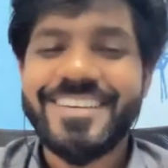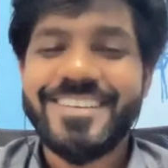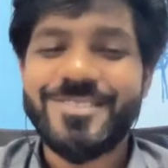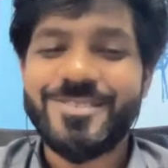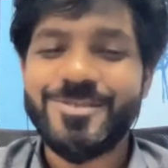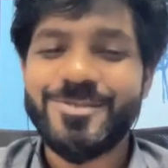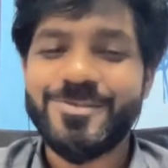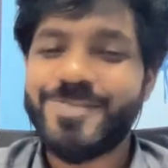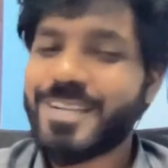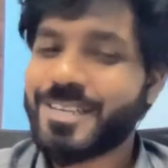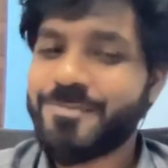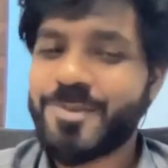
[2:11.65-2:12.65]
So
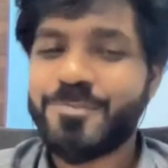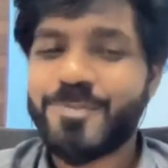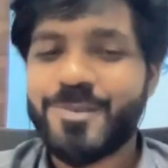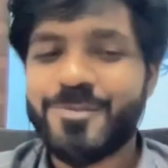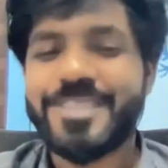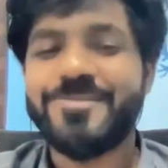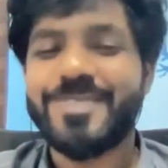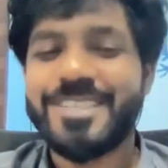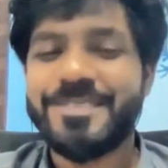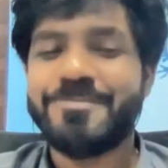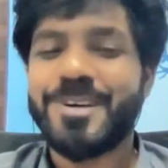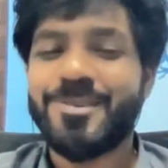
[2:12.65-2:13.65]
welcome you, Professor Eva
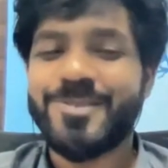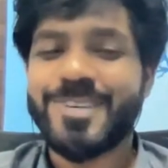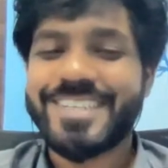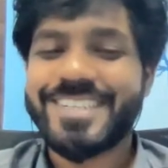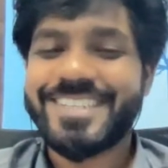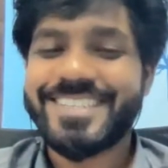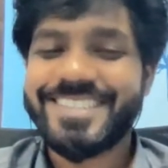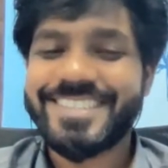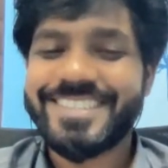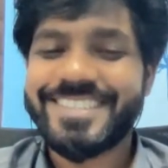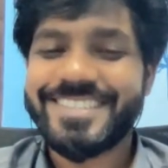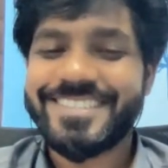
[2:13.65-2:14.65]
D. Bahovec.
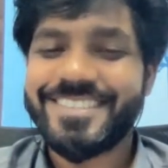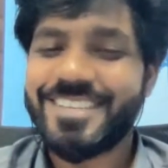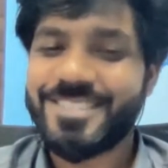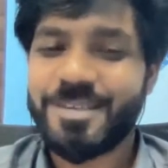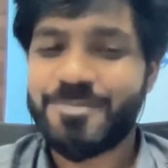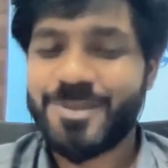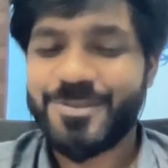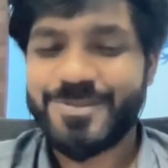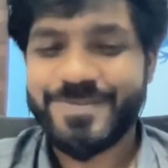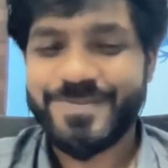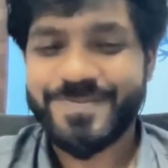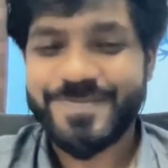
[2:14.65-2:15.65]
It's up to you.